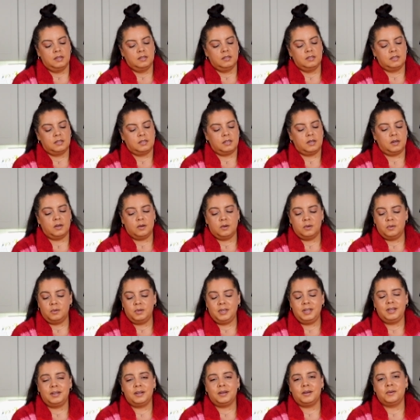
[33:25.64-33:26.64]
So,
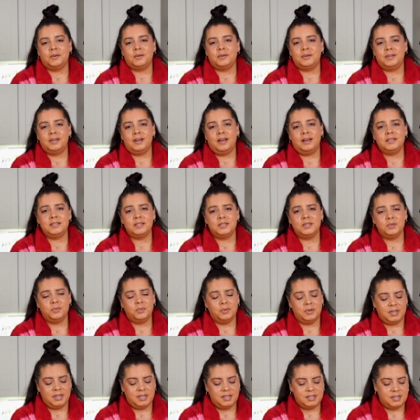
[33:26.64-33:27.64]
you know, not
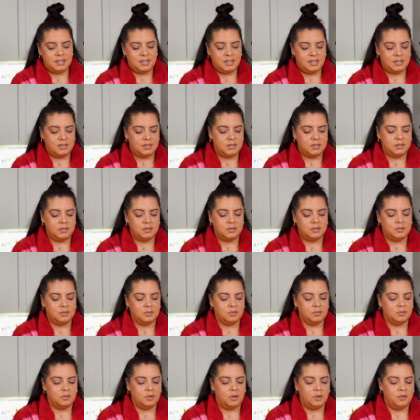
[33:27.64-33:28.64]
super easy to
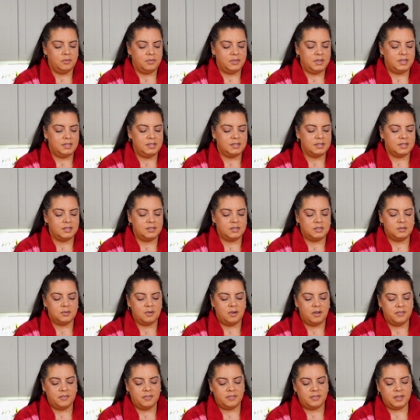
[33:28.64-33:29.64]
roll these and do
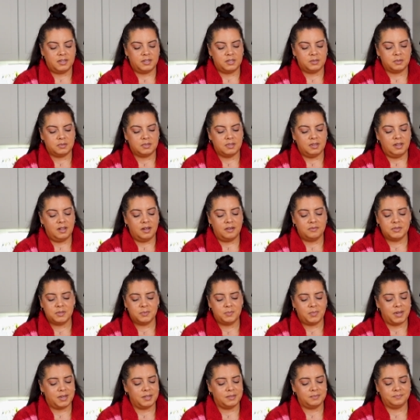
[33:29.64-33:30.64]
all the things with
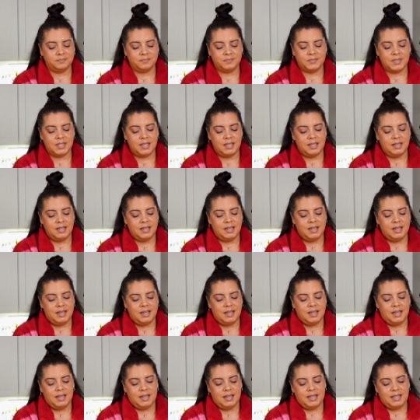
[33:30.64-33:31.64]
gloves, but
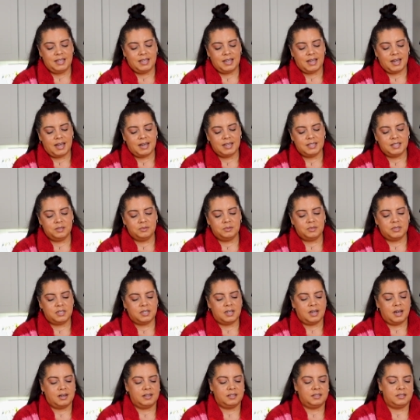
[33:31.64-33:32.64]
you gotta do what
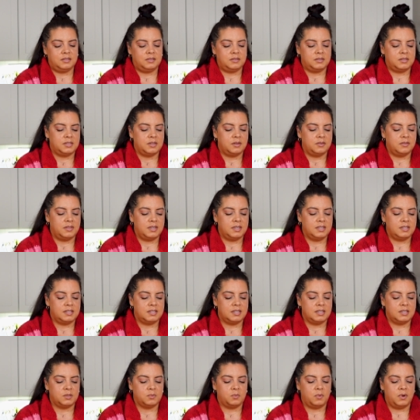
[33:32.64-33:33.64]
you gotta do. So
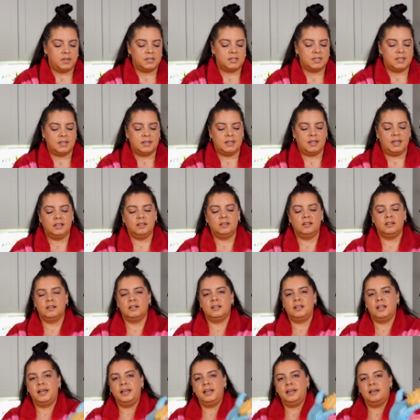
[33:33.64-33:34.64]
this is what they
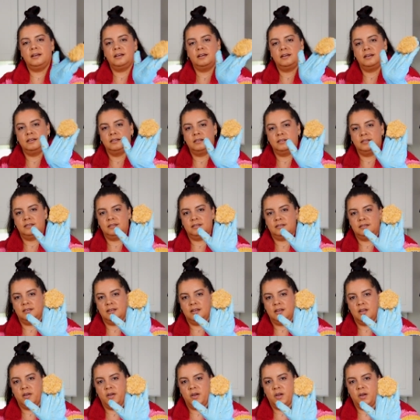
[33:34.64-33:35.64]
look like
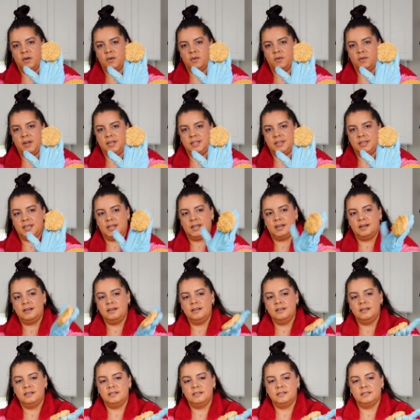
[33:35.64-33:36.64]
right
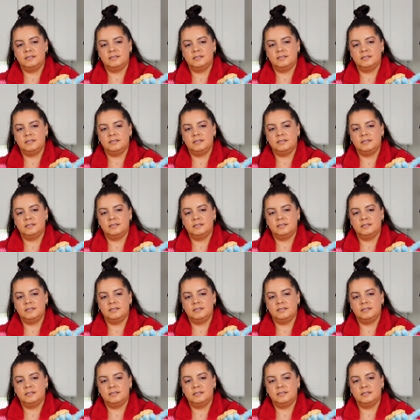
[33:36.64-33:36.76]
there.